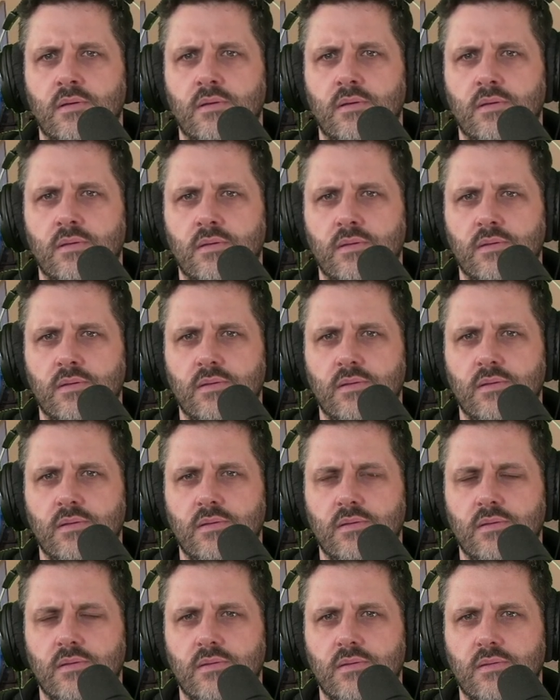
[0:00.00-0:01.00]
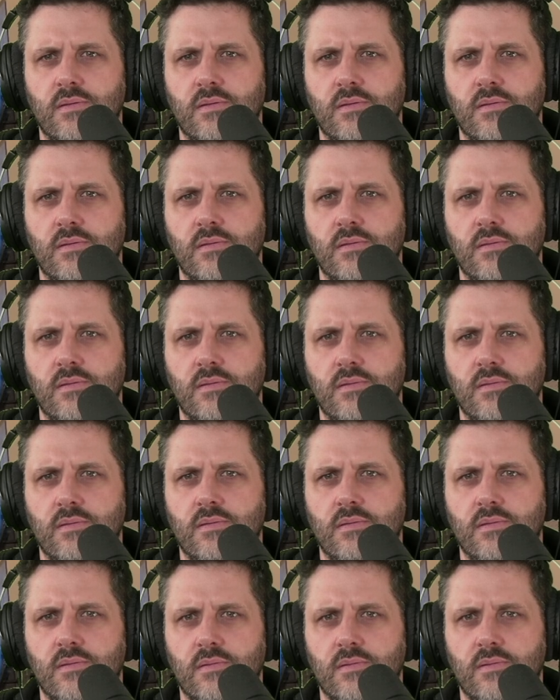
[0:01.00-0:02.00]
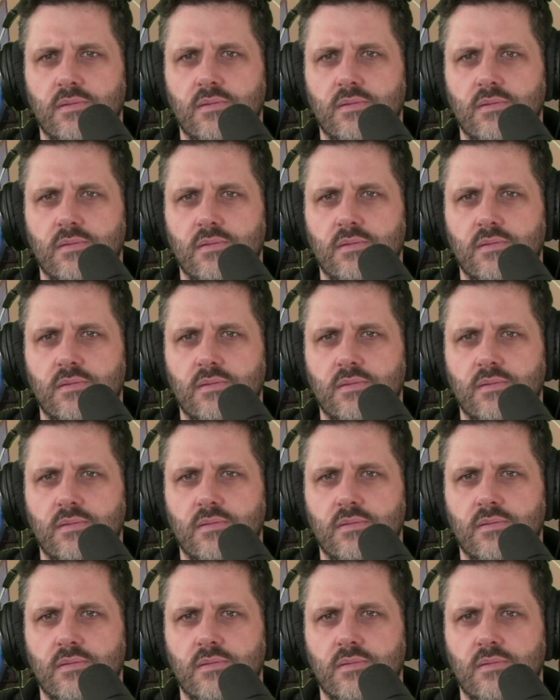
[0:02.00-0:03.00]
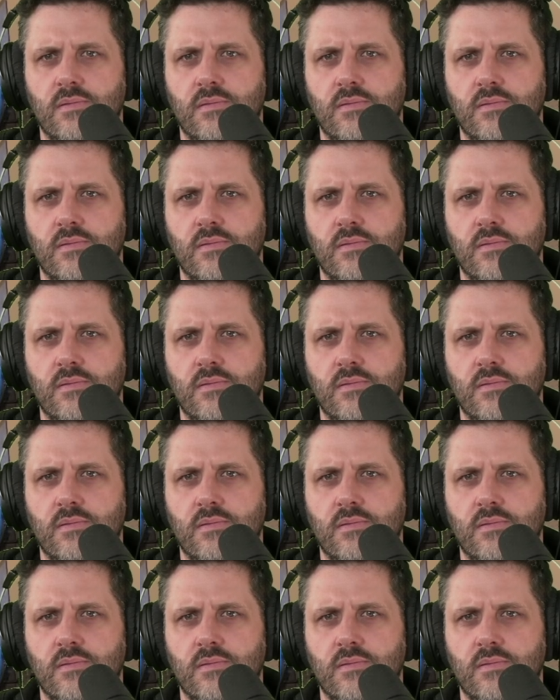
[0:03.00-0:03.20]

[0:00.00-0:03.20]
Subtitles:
(not speaking)